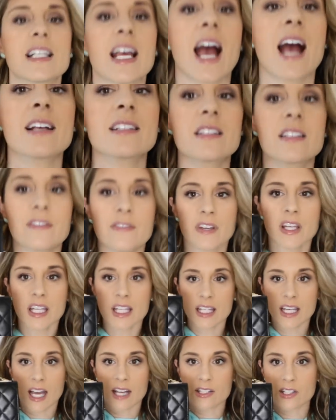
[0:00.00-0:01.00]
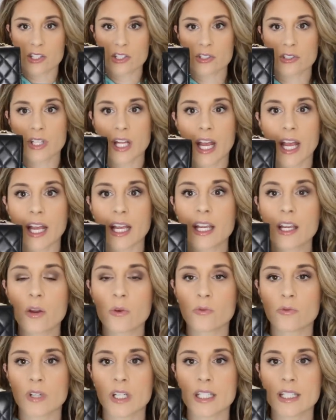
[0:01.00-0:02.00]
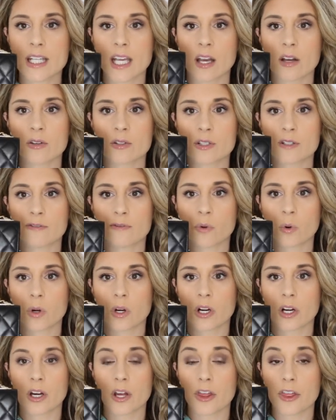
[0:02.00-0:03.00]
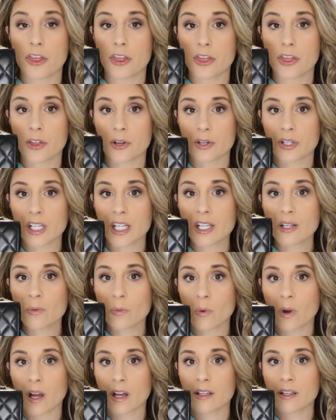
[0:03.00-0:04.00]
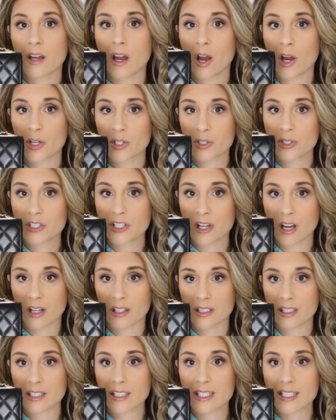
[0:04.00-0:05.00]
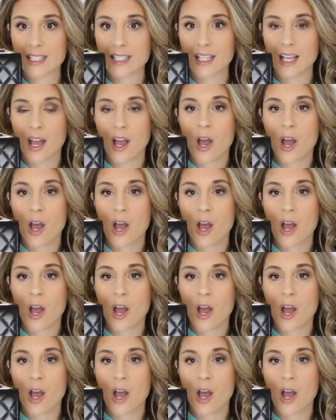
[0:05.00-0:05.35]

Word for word: as of yesterday, retails for $3,100,